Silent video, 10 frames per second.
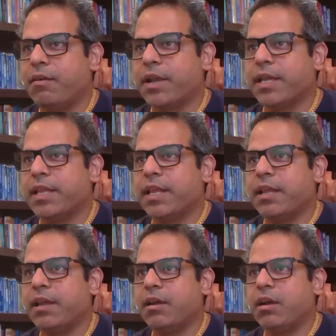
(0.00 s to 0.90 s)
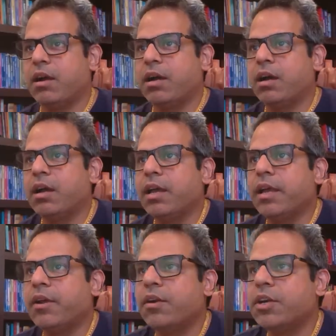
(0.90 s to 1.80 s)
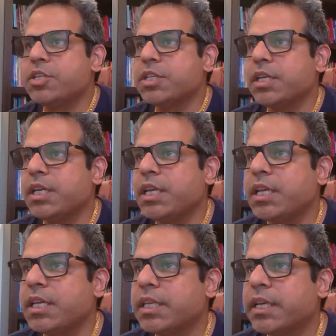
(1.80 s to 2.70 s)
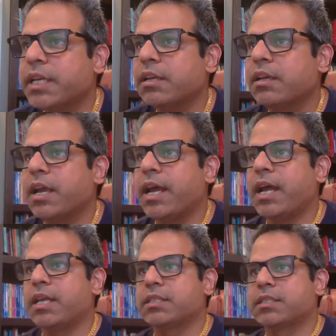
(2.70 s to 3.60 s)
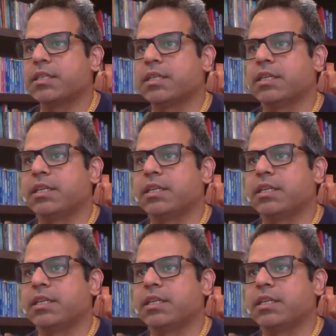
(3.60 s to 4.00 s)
okay, then uh energy healing asked